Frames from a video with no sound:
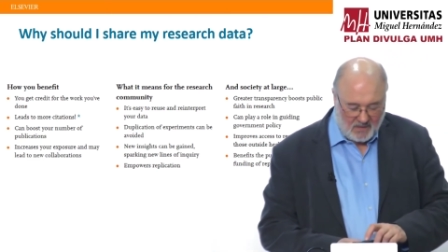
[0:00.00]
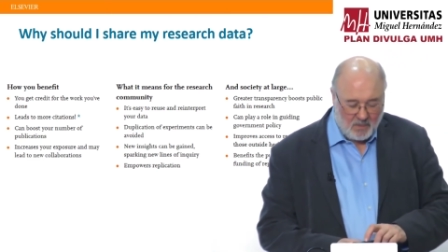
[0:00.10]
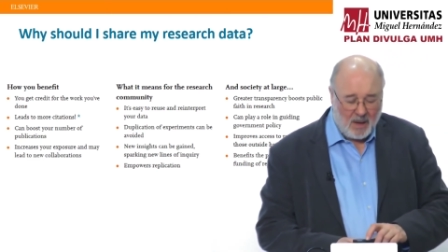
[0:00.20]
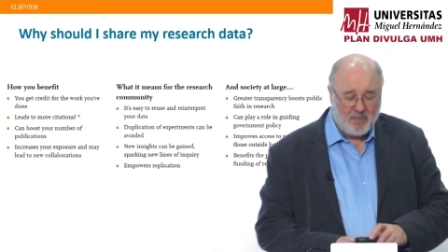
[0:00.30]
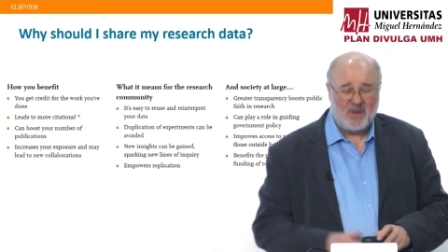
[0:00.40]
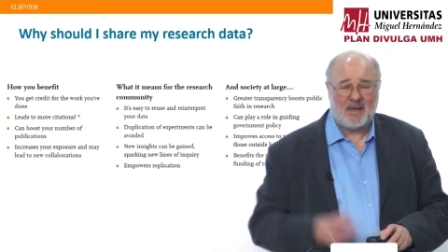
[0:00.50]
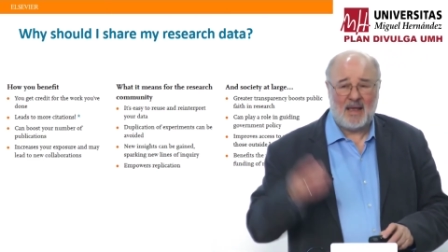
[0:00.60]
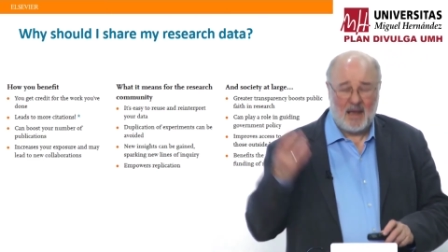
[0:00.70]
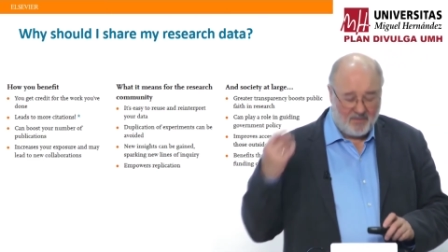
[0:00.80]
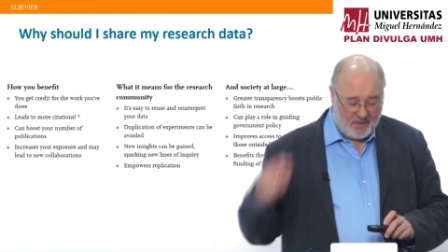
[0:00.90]
By putting it
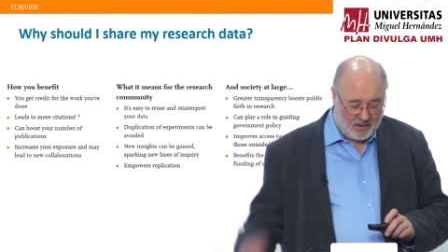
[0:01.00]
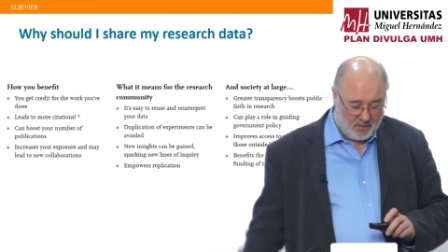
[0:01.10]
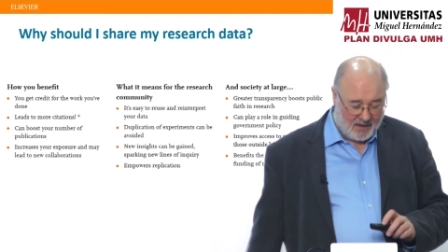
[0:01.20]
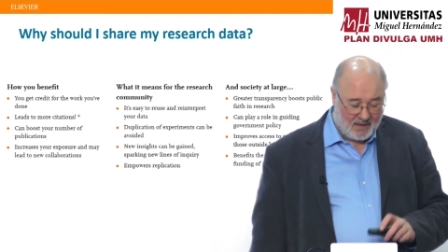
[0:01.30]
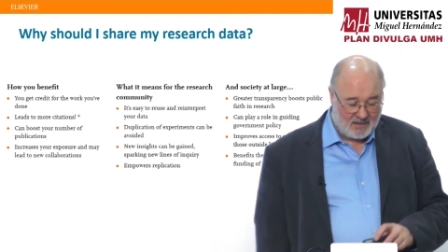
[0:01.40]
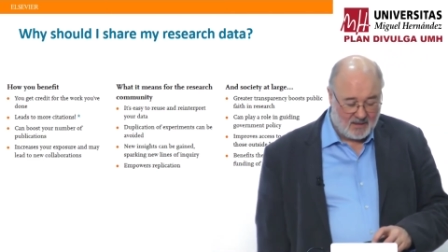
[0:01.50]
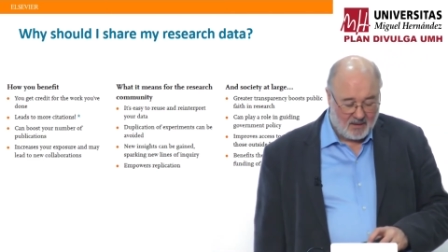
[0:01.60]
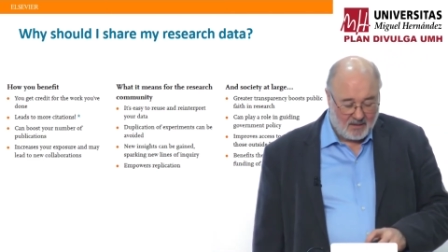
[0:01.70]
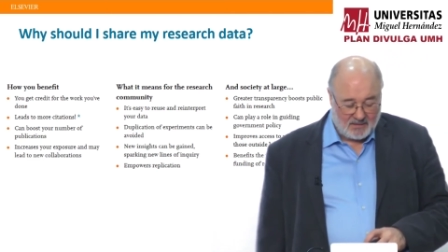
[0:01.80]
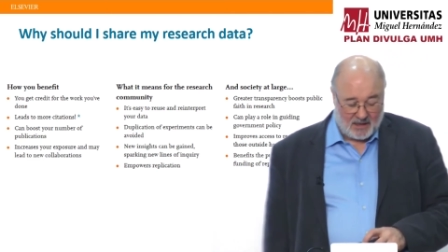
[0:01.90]
out there, you get
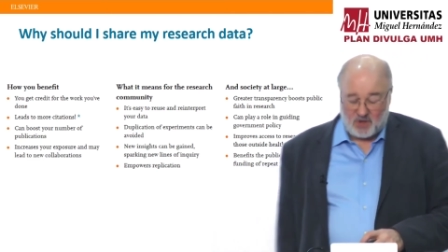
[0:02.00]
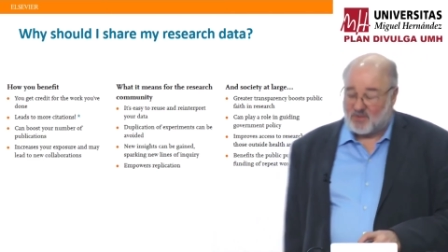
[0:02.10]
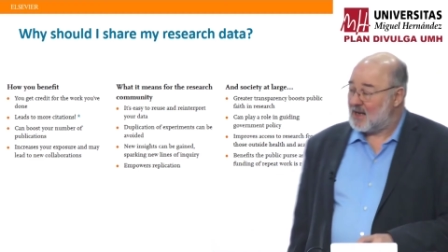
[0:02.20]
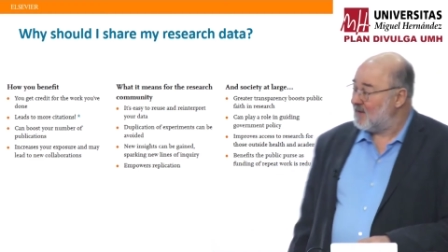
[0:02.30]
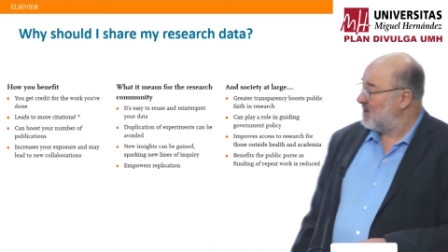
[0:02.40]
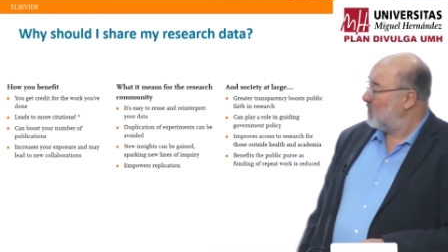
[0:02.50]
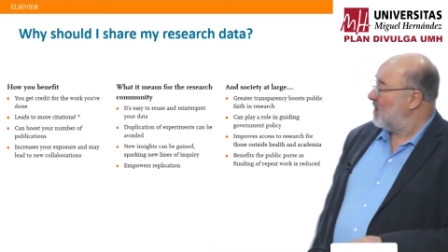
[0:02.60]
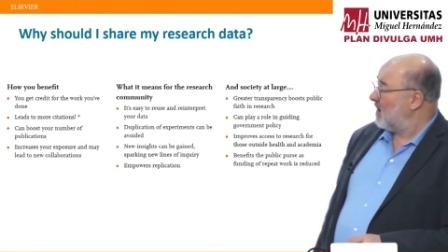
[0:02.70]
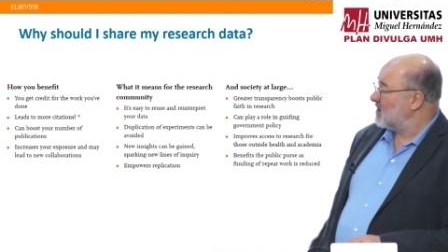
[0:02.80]
the credit for the work